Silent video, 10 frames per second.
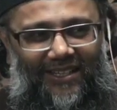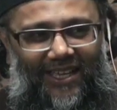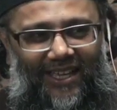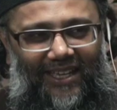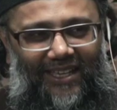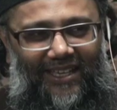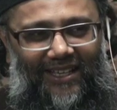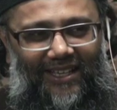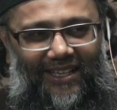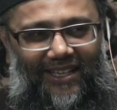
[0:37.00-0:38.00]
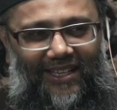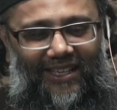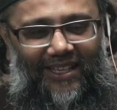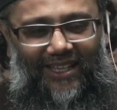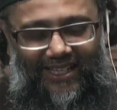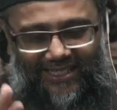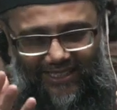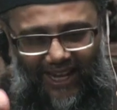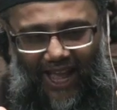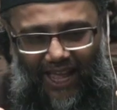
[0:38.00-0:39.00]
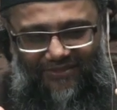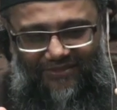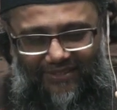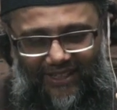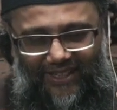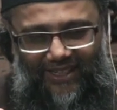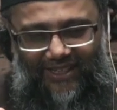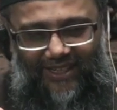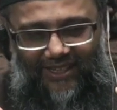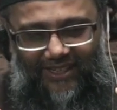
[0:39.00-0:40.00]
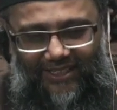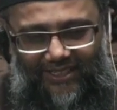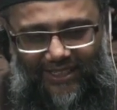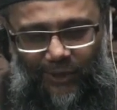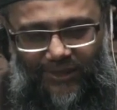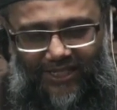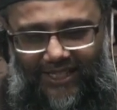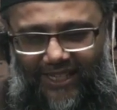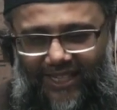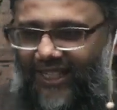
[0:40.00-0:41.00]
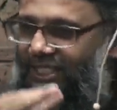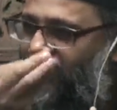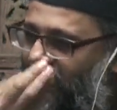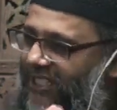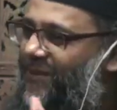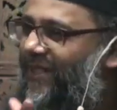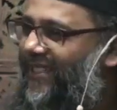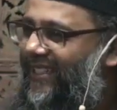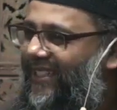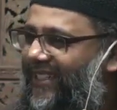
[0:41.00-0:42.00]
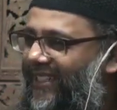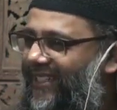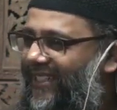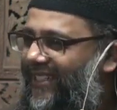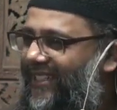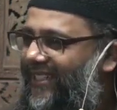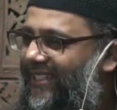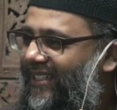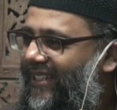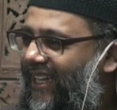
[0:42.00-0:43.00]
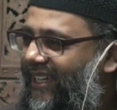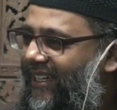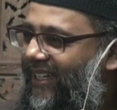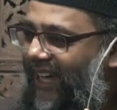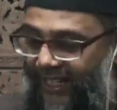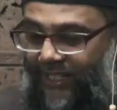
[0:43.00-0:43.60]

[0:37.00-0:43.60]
Okay? His life told us that he's trustworthy. Okay? And